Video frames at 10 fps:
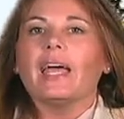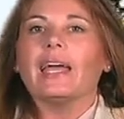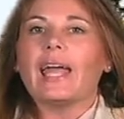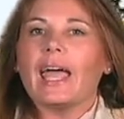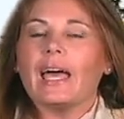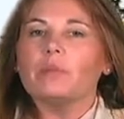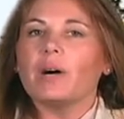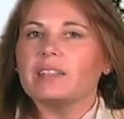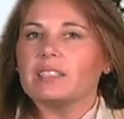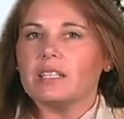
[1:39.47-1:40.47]
An ad
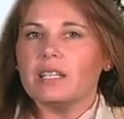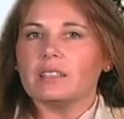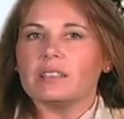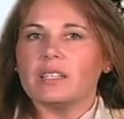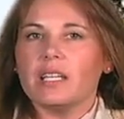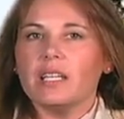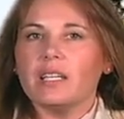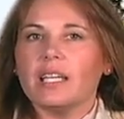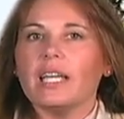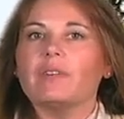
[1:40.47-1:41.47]
by the DNC
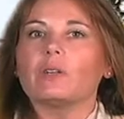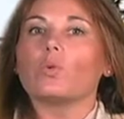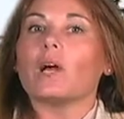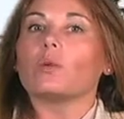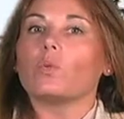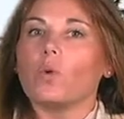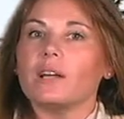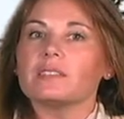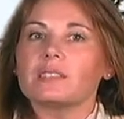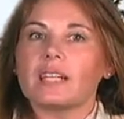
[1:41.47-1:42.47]
even went
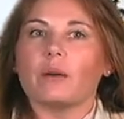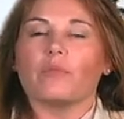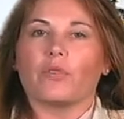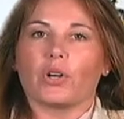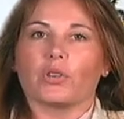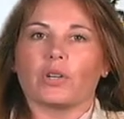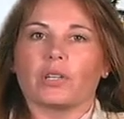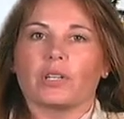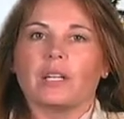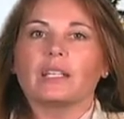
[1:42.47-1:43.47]
one step further,
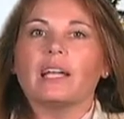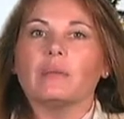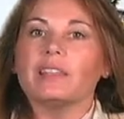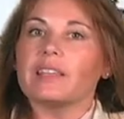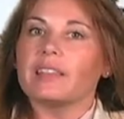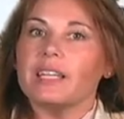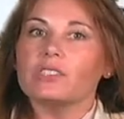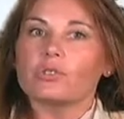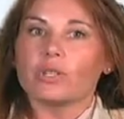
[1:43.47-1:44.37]
claiming that these